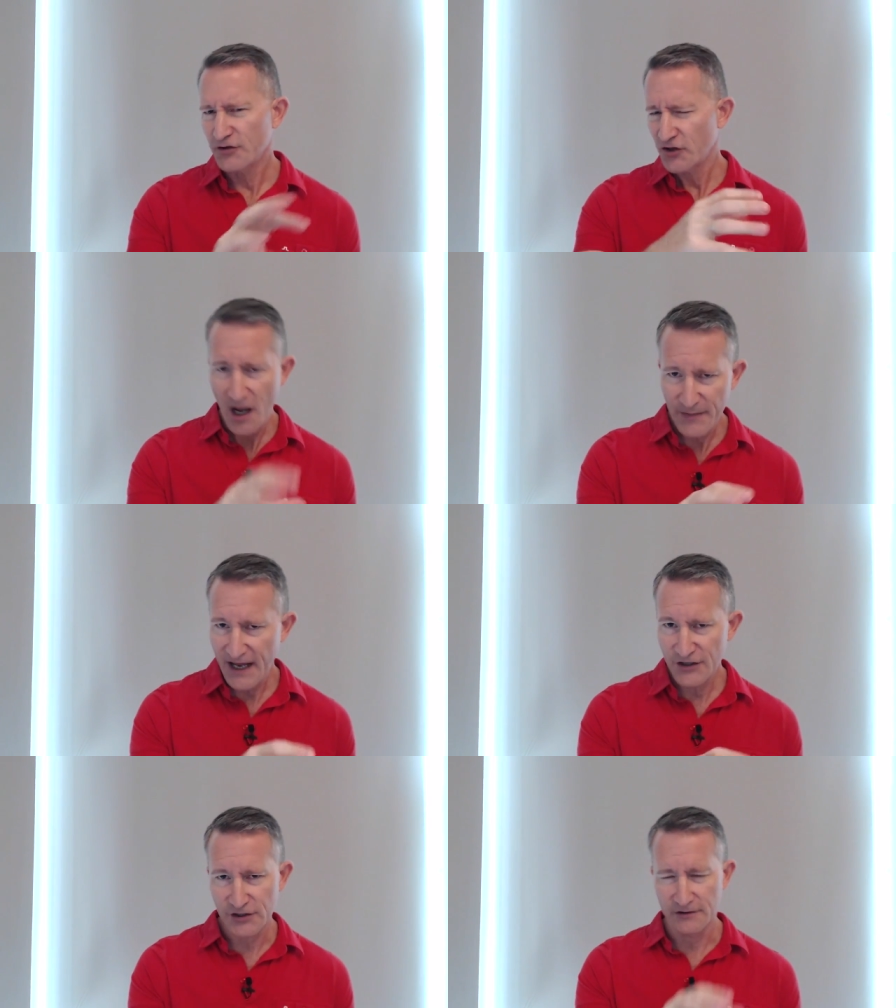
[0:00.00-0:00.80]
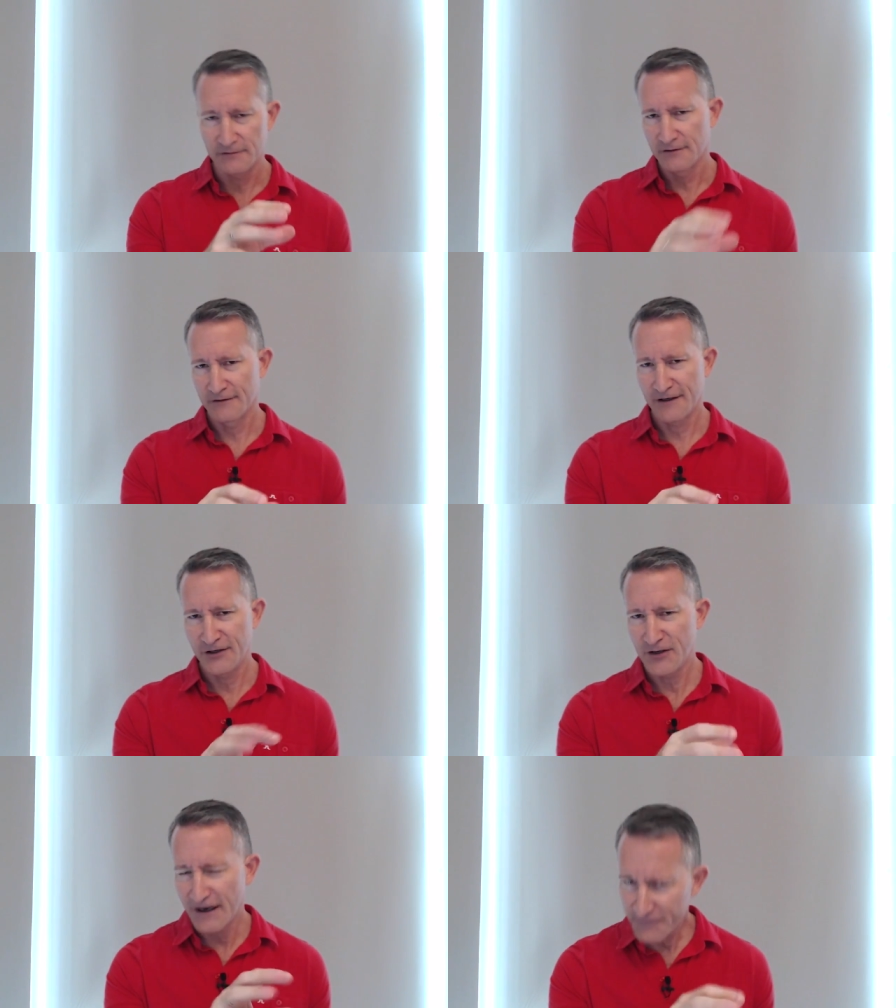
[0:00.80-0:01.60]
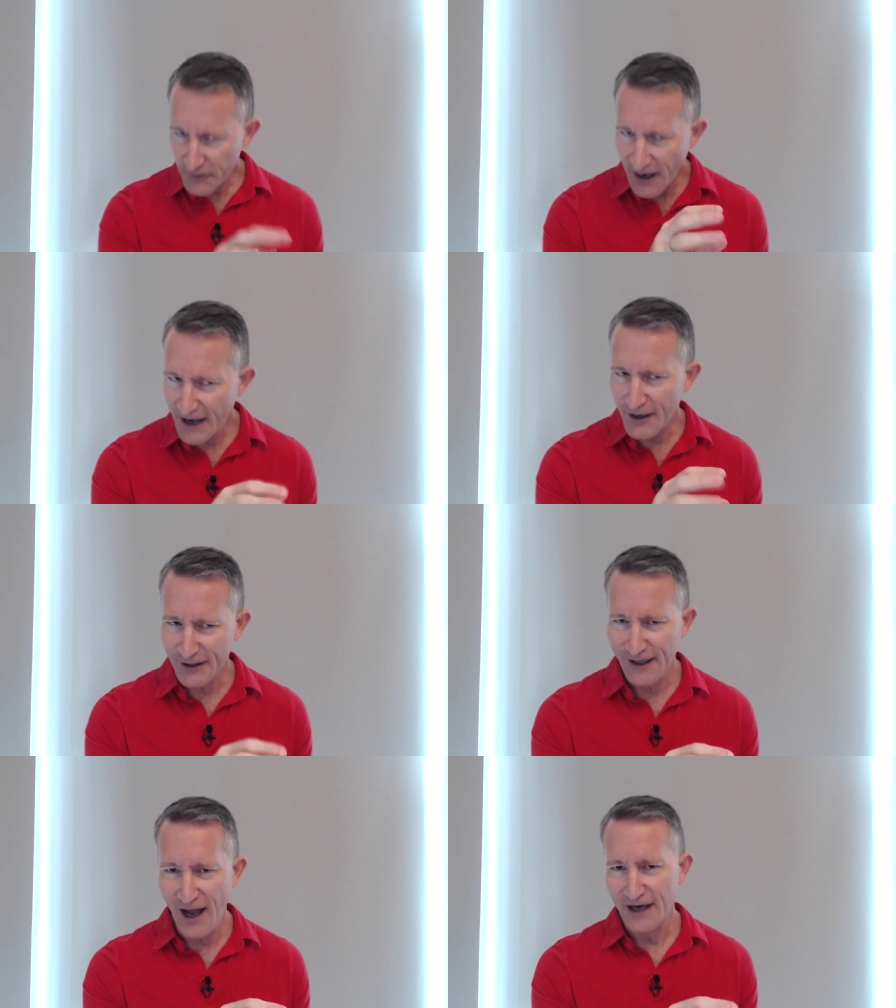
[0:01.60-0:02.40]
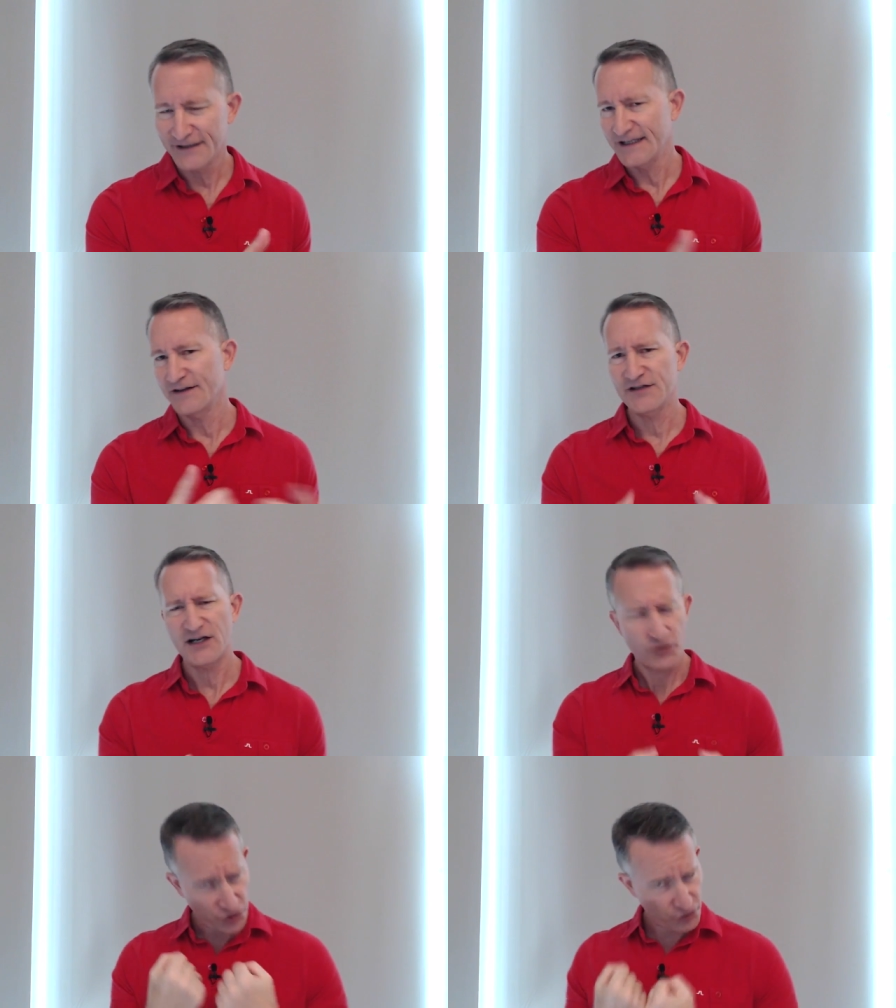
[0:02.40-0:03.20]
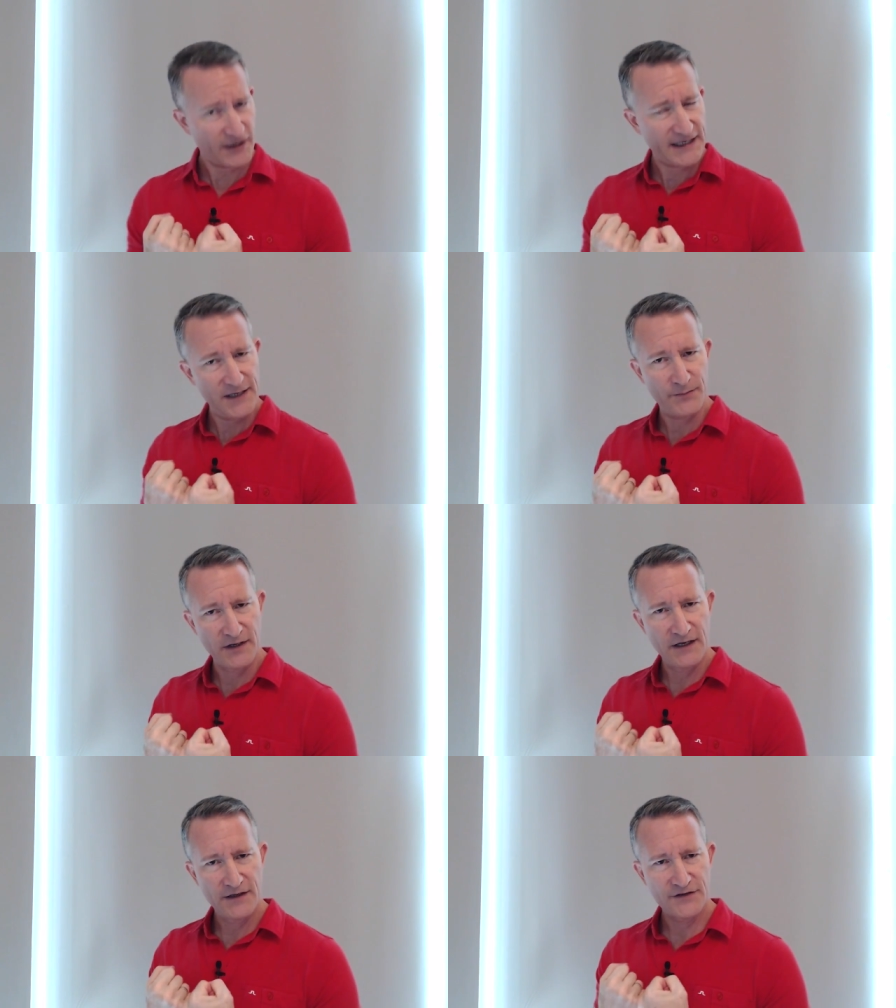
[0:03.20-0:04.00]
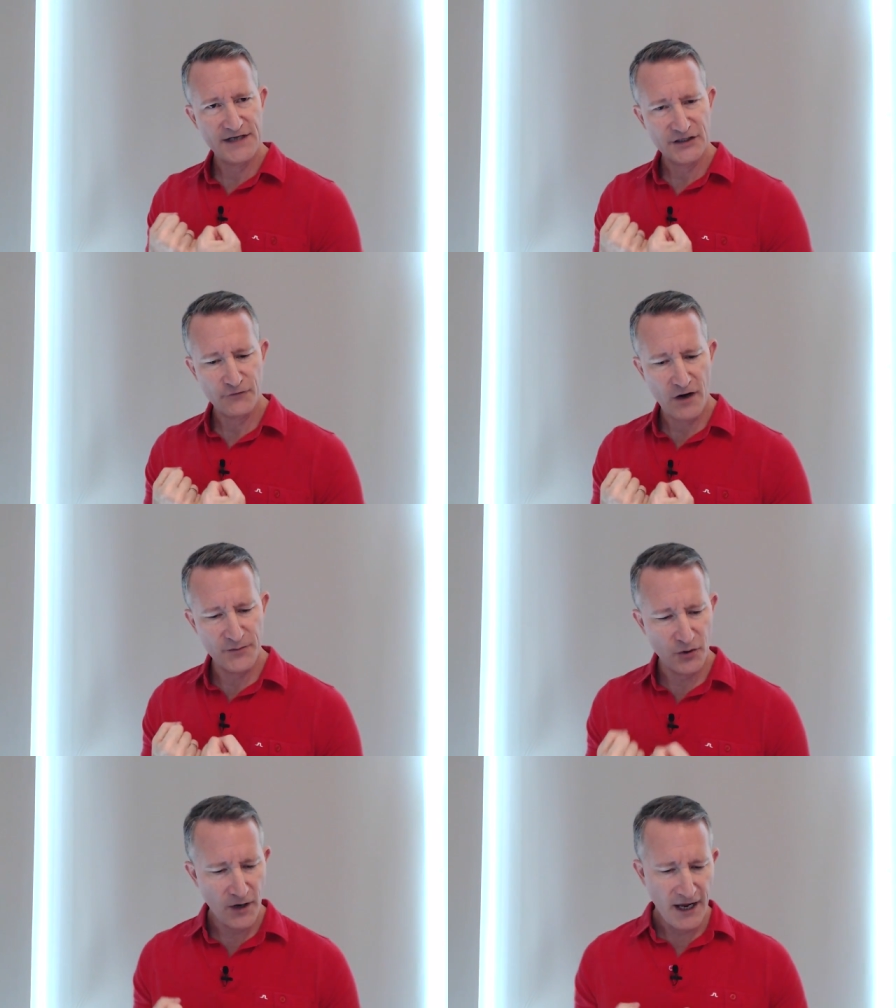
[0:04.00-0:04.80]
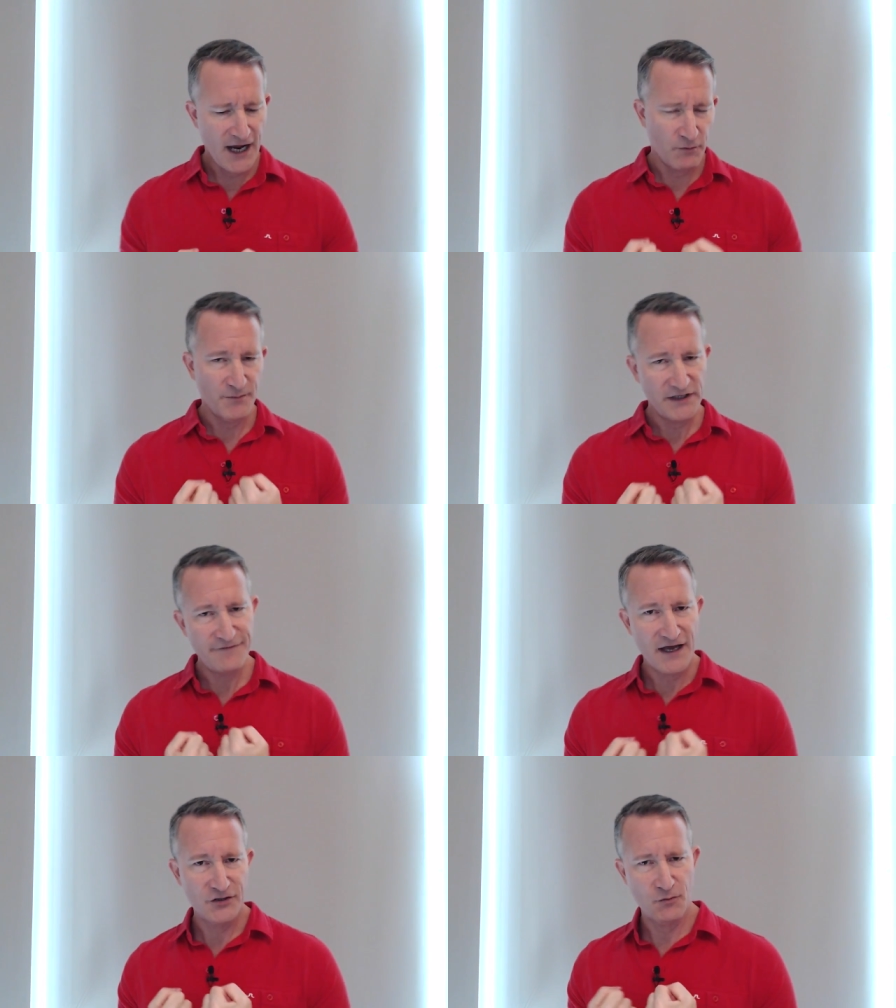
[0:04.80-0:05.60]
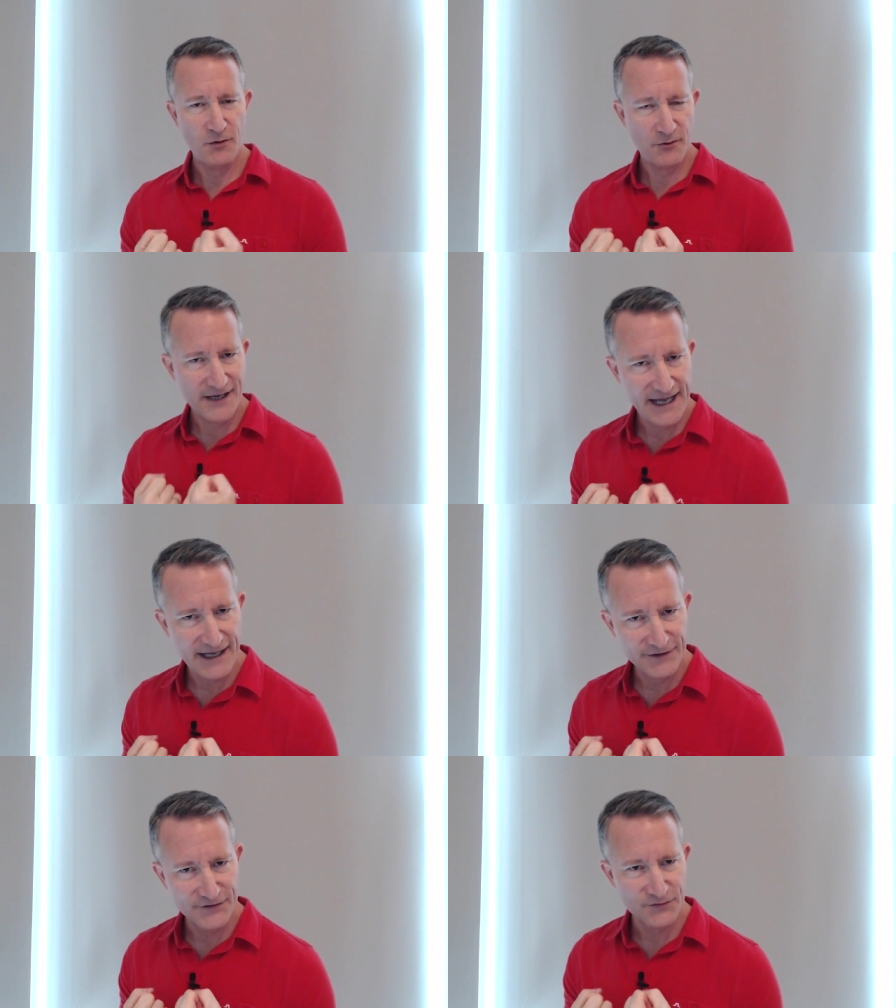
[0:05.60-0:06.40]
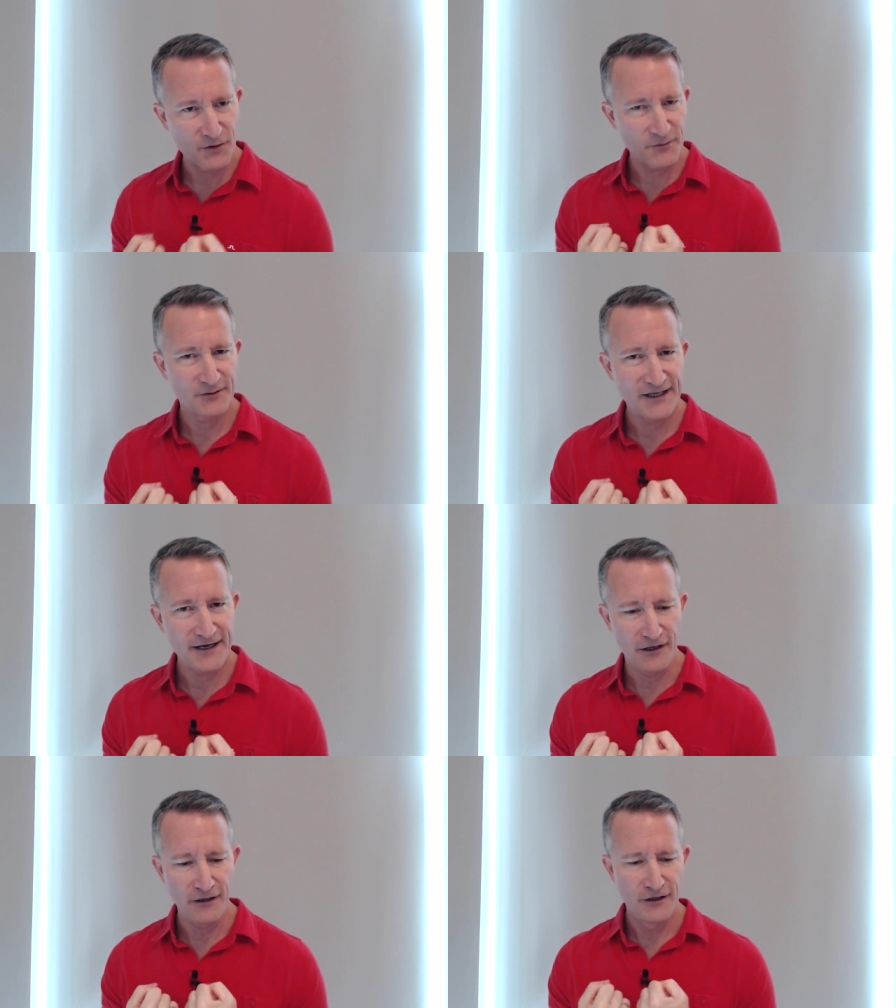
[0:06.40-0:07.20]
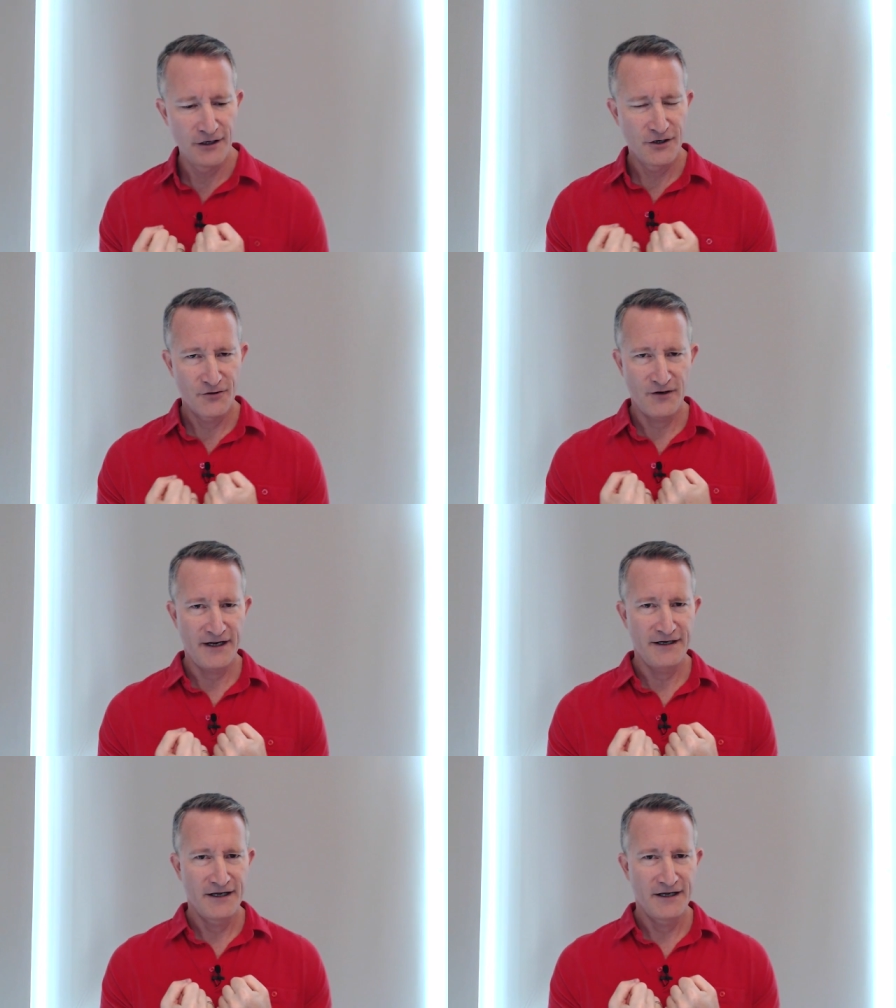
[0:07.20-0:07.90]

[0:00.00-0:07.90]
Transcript: There's a combination and you got to figure out how to unlock it to get sex because she's trying to keep the sex from you. And we believe that because when we were kids, when we were little, right?